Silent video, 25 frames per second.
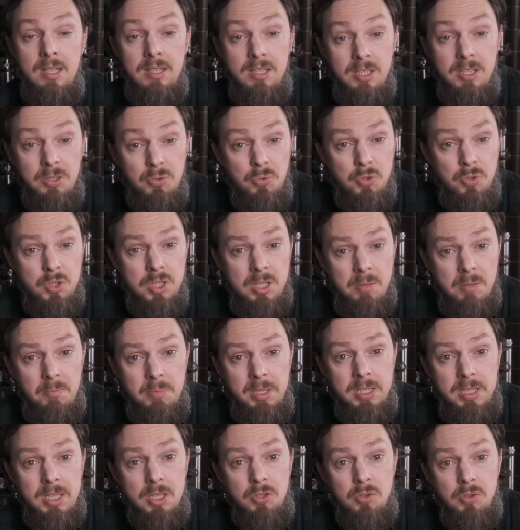You don't have to
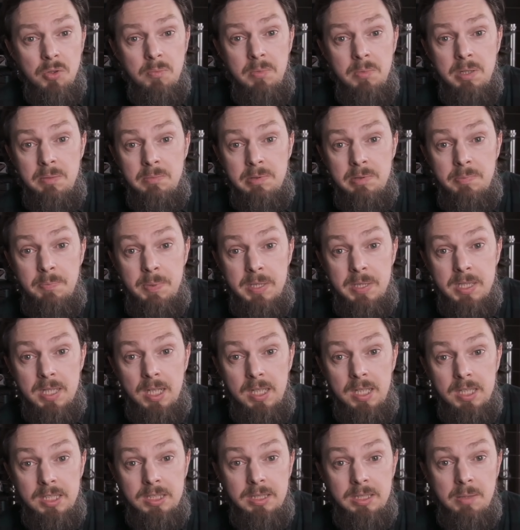be a particular
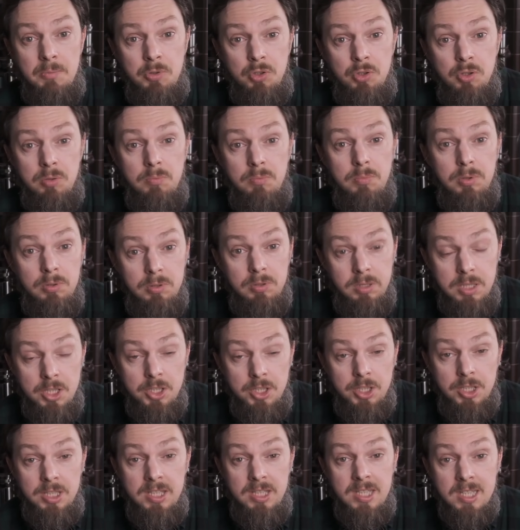expert to
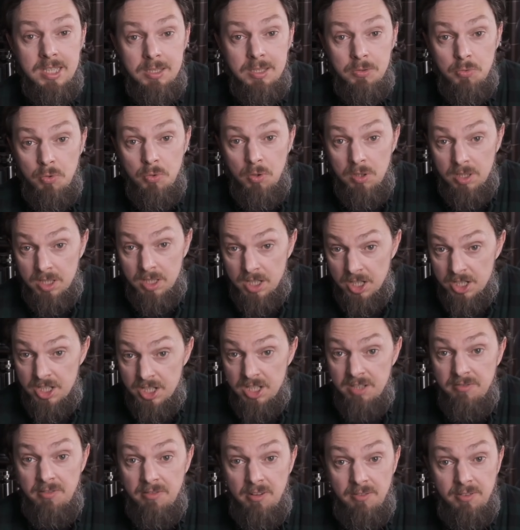hear how lively
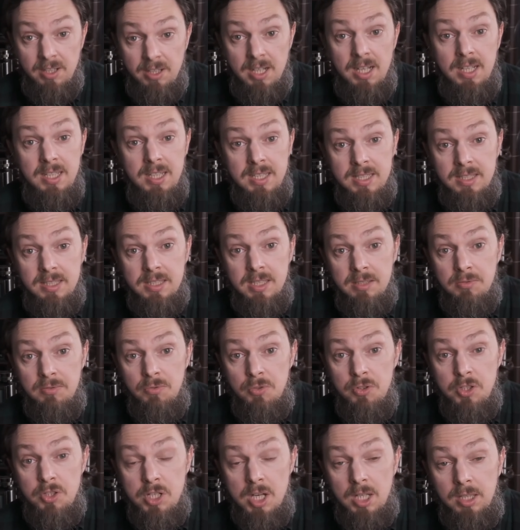the vocalists
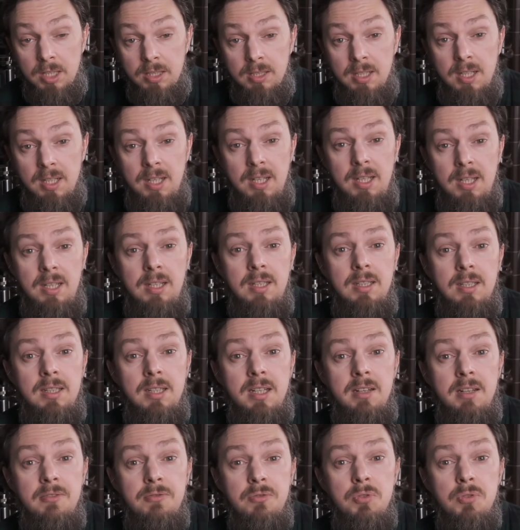sound.
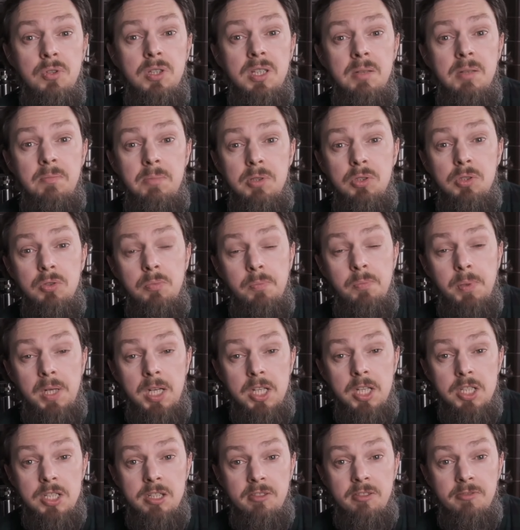The Gryphons are
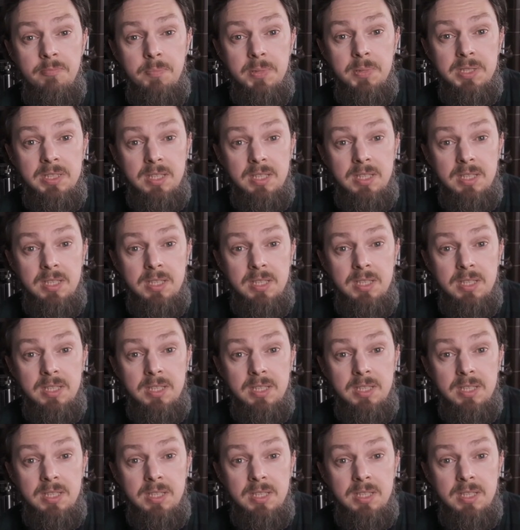flawless